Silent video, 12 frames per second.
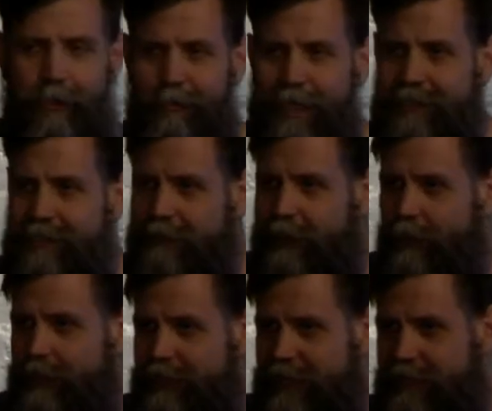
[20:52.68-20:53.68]
piece of the
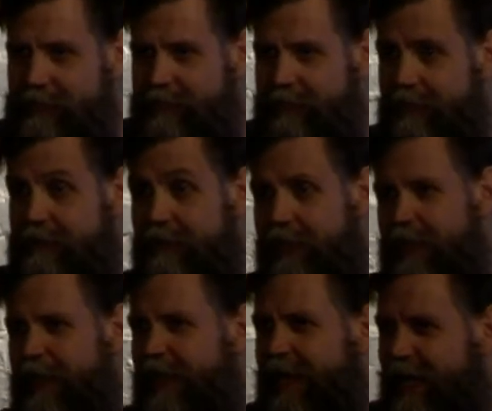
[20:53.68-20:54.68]
organization that's like,
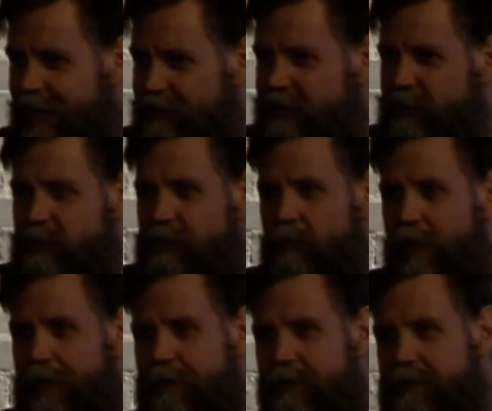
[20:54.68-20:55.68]
hey, this is
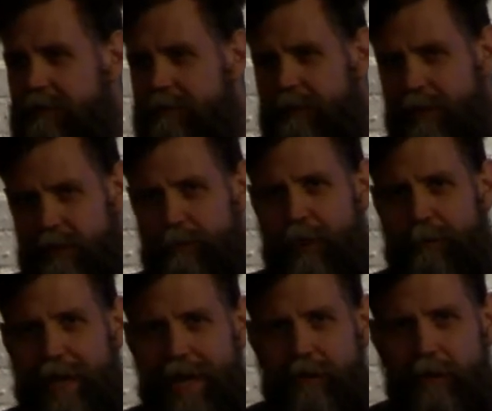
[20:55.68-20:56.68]
great, let's put a
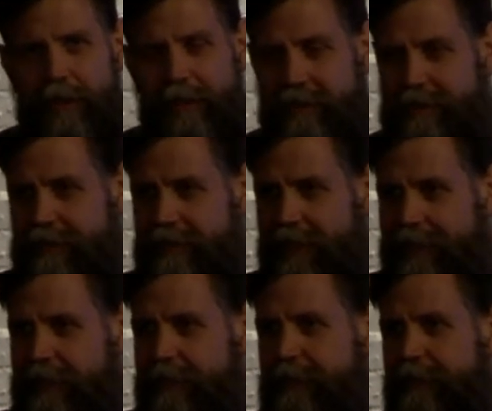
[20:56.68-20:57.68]
patent on it and sell
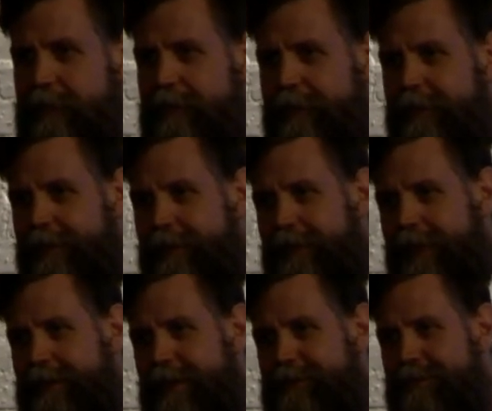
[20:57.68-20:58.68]
it.
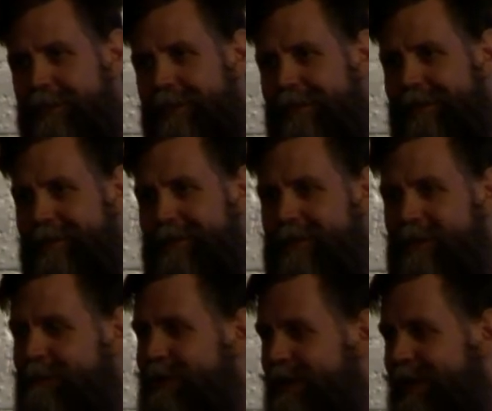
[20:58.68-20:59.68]
And that's
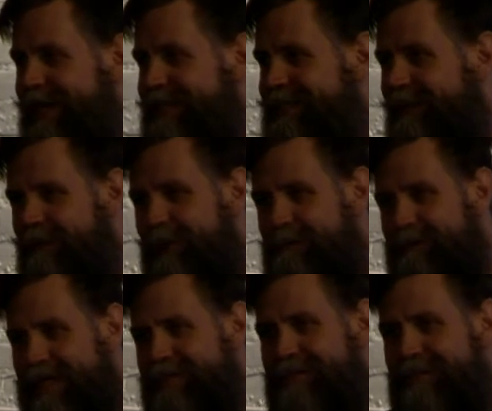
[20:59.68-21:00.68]
a very different
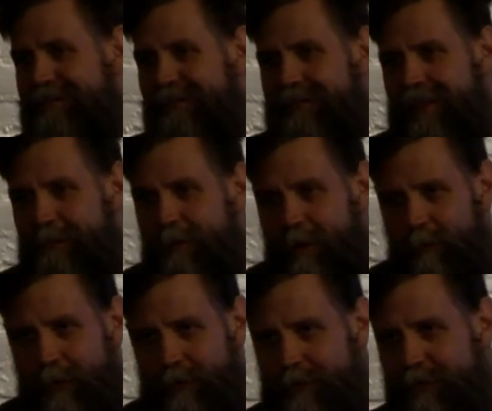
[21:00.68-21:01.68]
beast than what
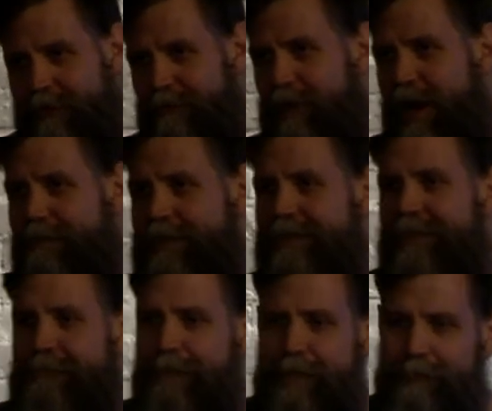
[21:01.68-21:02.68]
we're sort of
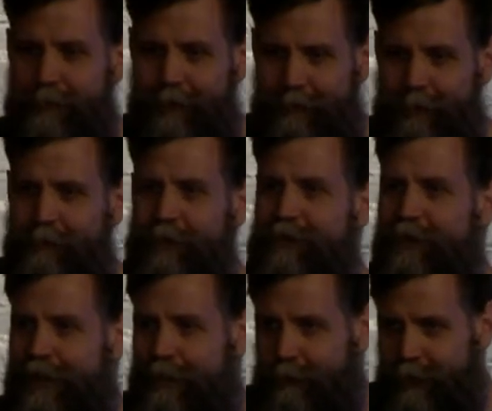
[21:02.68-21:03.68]
promising people and what we're
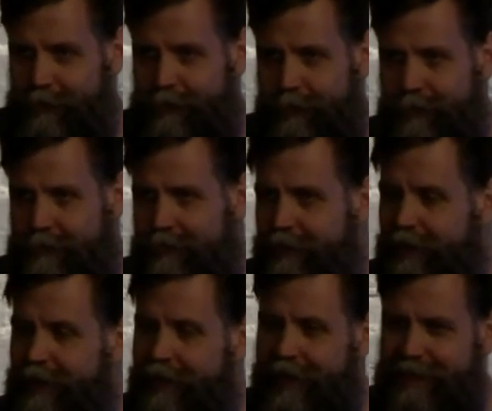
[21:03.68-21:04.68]
trying to work towards.
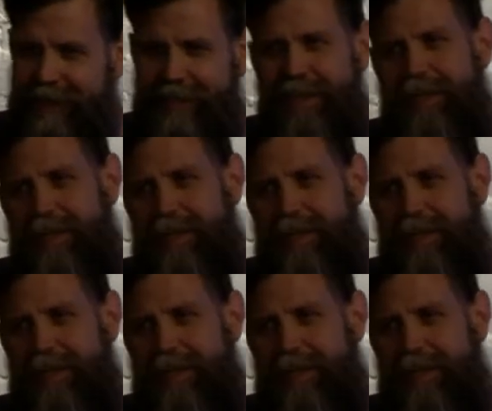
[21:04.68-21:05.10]
I think the